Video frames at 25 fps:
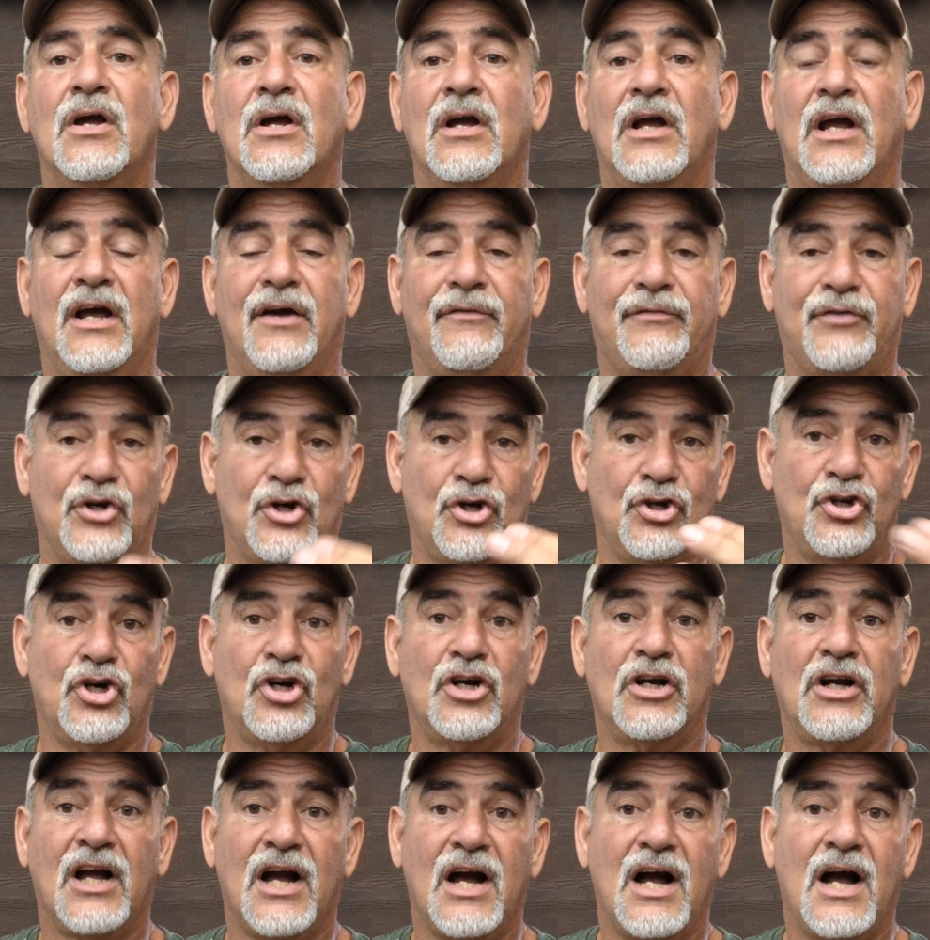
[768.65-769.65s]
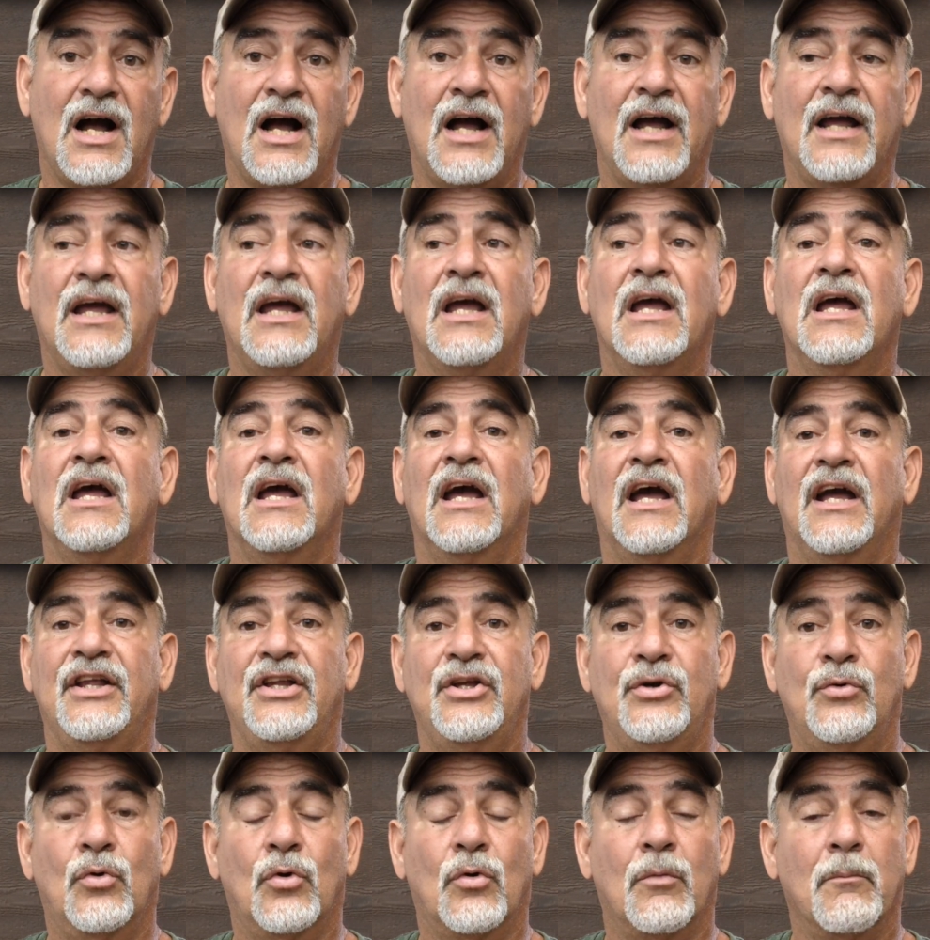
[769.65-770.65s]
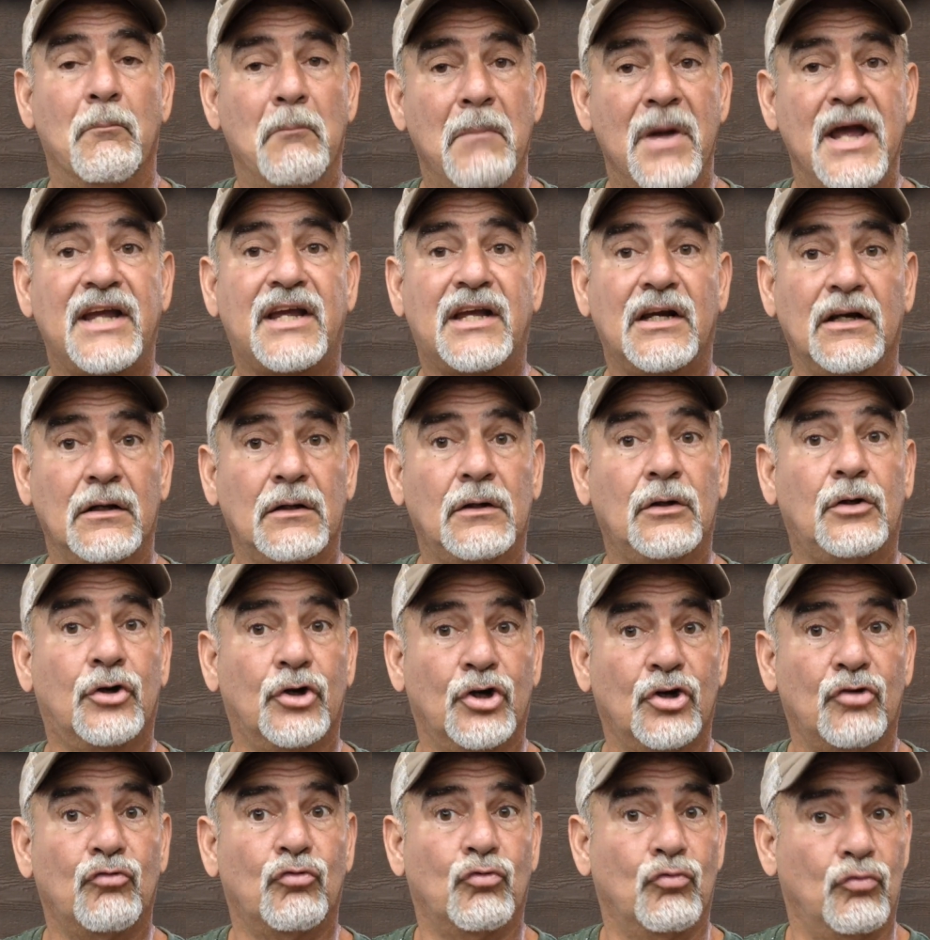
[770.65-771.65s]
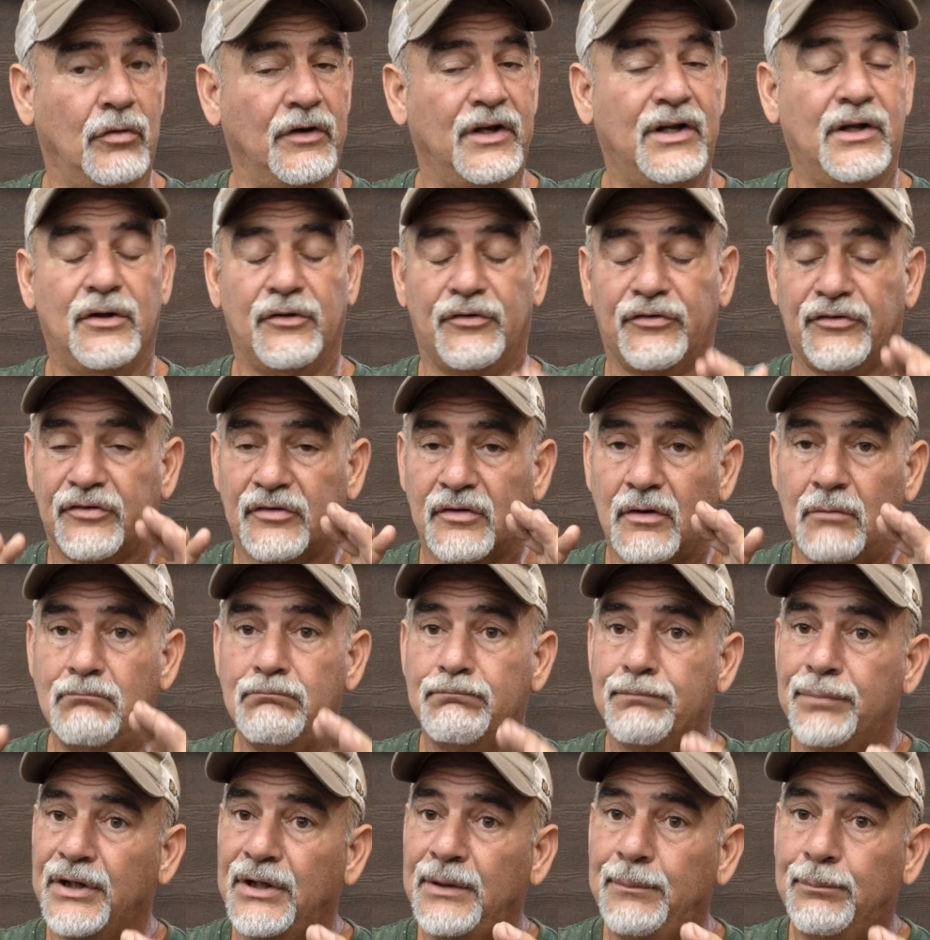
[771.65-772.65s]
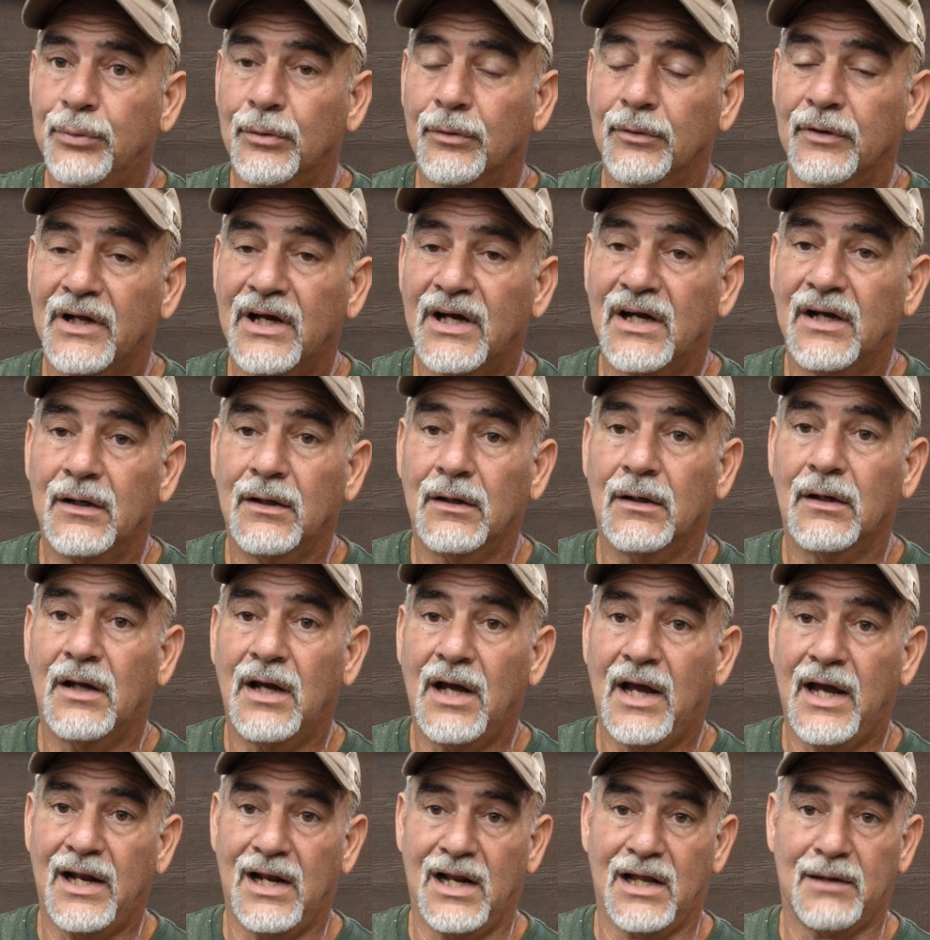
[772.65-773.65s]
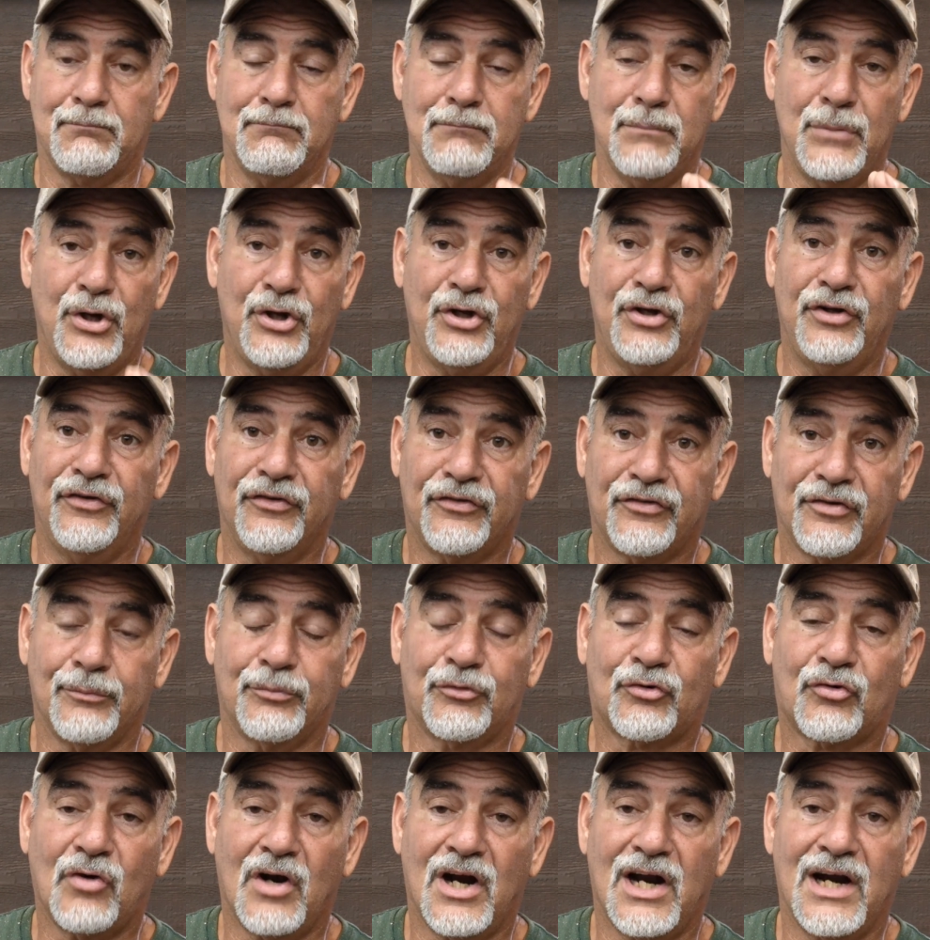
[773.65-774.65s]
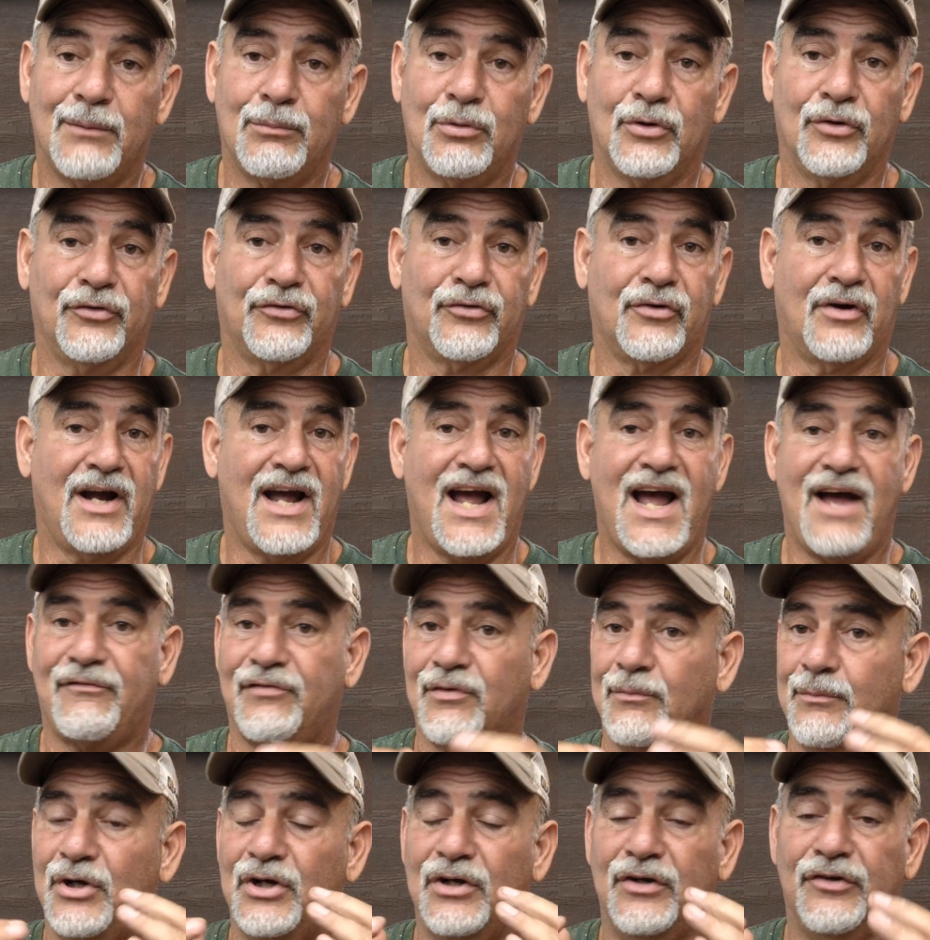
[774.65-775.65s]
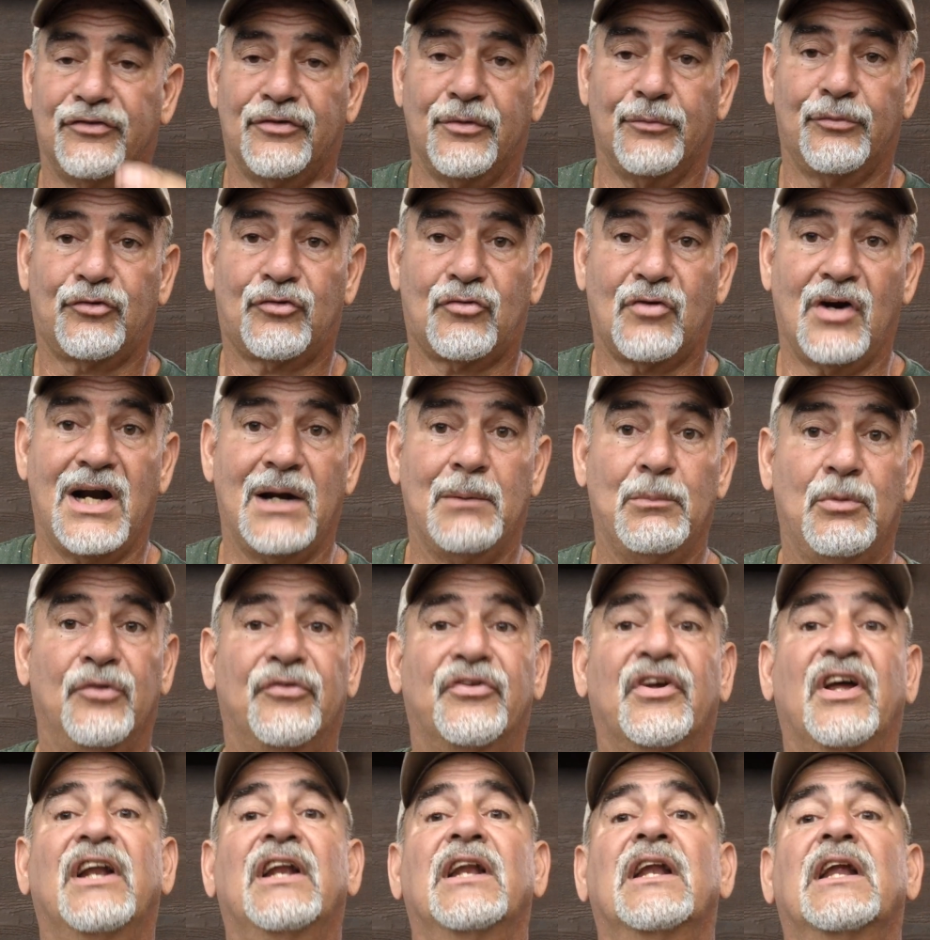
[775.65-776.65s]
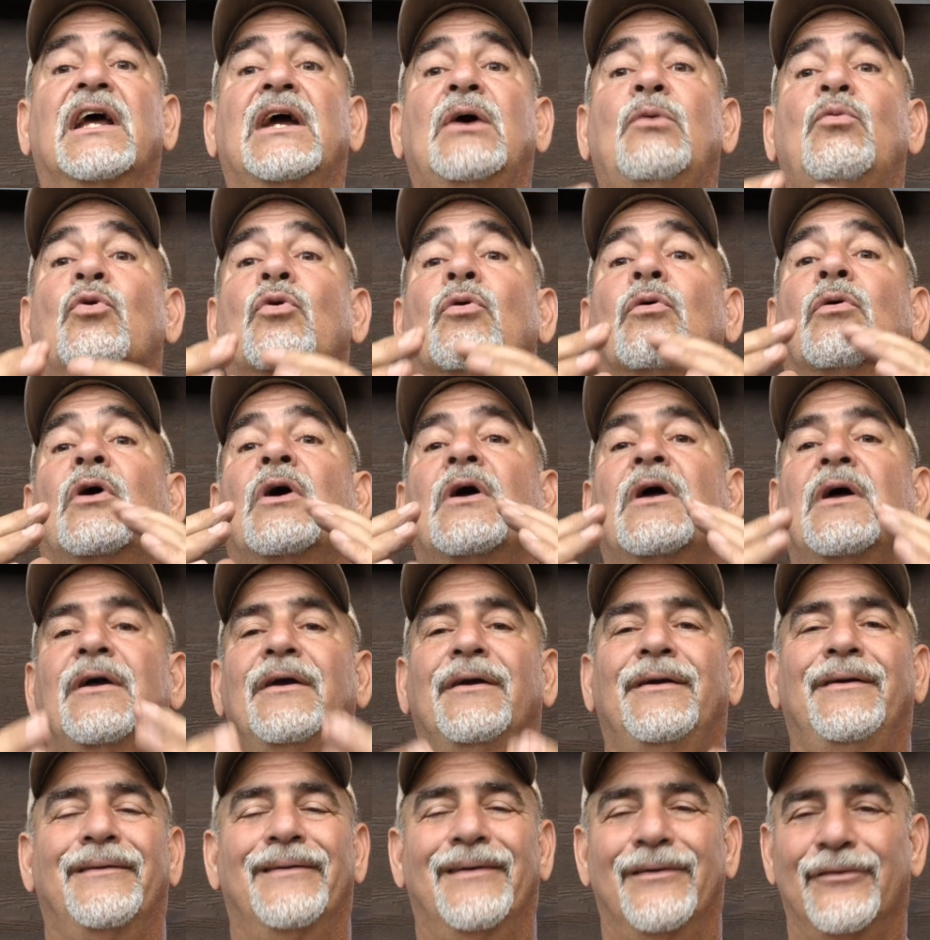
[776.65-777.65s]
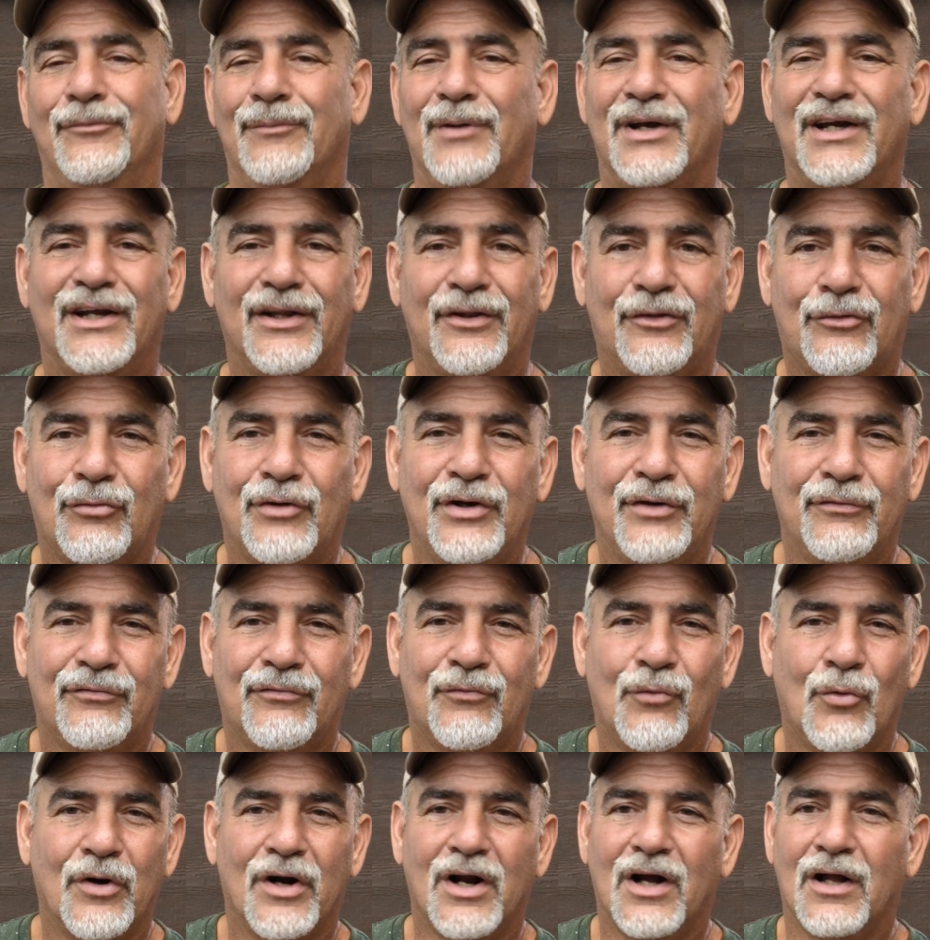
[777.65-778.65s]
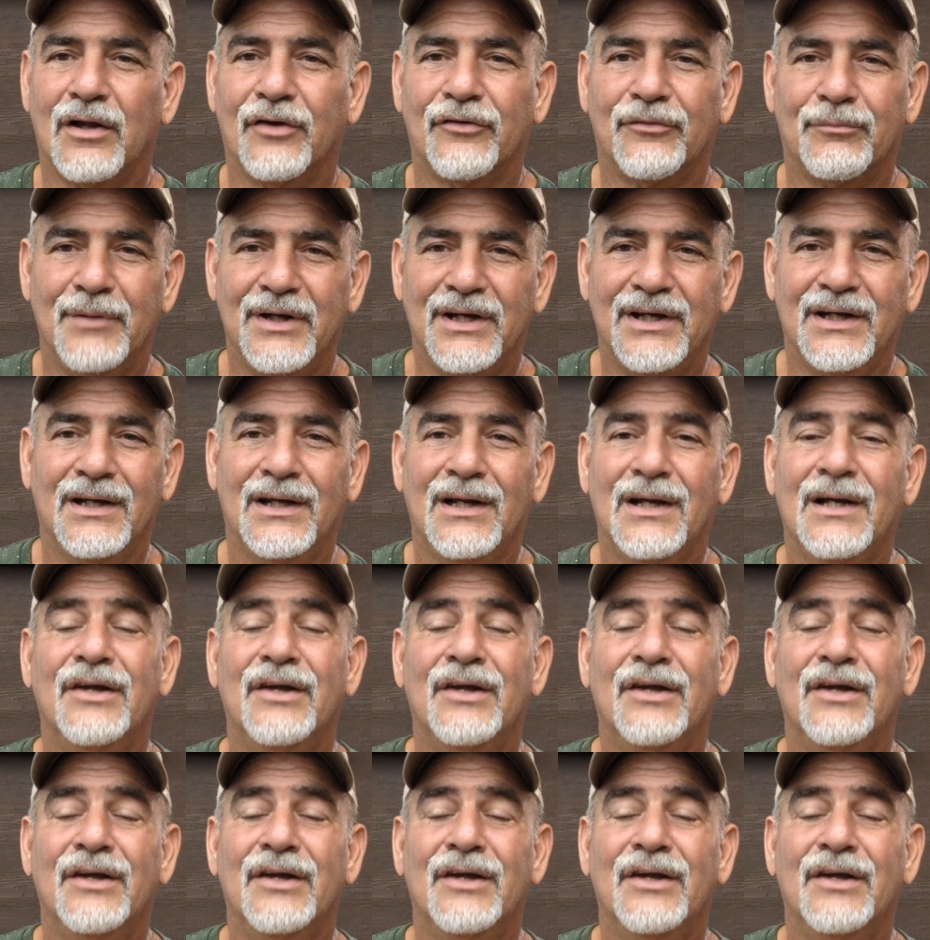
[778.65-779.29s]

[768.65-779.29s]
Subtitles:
if you're a young guy and you were making good, there's some people that had like 1 million subscribers or 500,000 subscribers, and they were making $3, $4 a me.